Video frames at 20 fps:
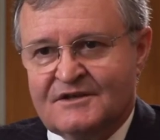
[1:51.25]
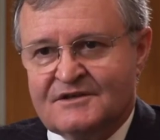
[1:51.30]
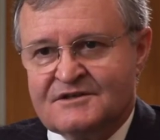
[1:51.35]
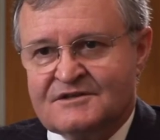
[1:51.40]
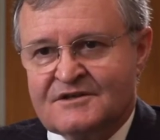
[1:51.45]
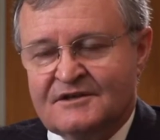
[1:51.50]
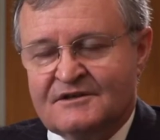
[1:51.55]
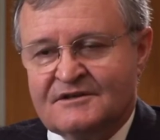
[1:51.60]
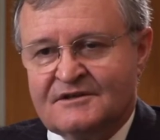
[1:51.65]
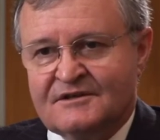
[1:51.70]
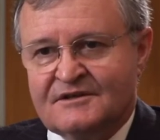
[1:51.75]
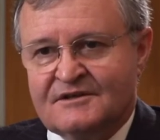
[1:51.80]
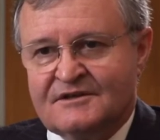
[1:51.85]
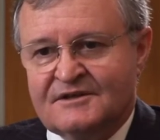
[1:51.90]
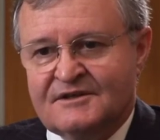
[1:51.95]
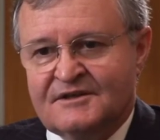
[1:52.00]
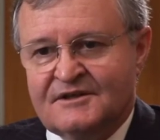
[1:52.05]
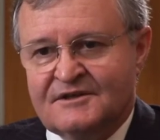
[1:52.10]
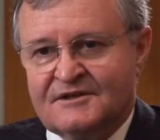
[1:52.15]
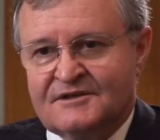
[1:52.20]
so that
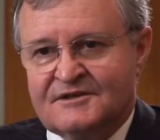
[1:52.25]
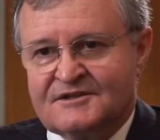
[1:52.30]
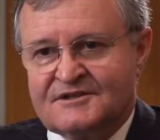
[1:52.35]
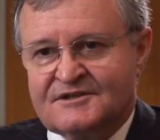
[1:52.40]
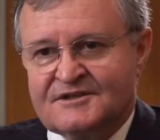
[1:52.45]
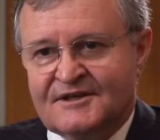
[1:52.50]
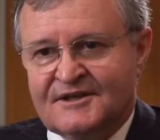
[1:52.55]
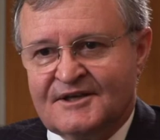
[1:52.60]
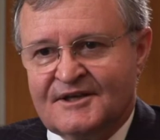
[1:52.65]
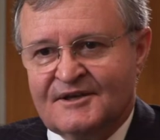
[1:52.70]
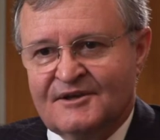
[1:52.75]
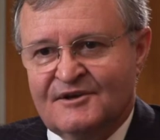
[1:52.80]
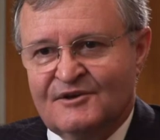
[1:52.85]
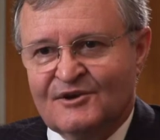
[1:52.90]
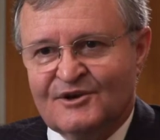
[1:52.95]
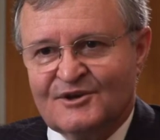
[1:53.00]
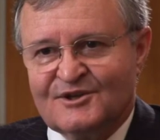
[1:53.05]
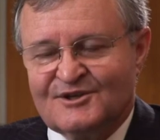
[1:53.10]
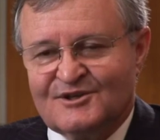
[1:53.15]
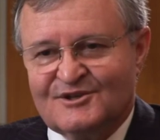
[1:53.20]
it's
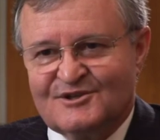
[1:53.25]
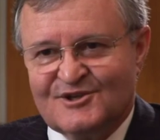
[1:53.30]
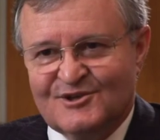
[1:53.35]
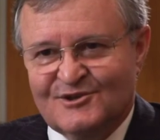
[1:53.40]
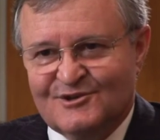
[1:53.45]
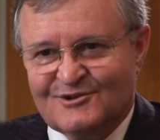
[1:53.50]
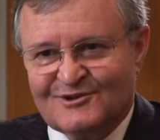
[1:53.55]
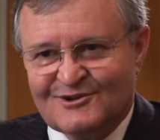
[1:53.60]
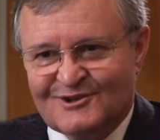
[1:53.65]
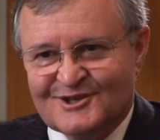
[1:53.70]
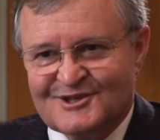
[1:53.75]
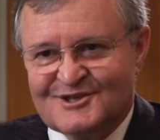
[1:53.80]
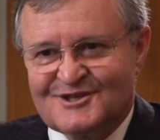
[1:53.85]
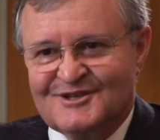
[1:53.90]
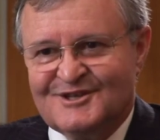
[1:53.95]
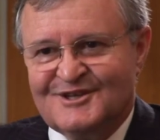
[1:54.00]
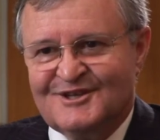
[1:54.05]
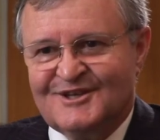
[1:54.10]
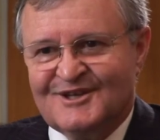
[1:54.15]
not toothless.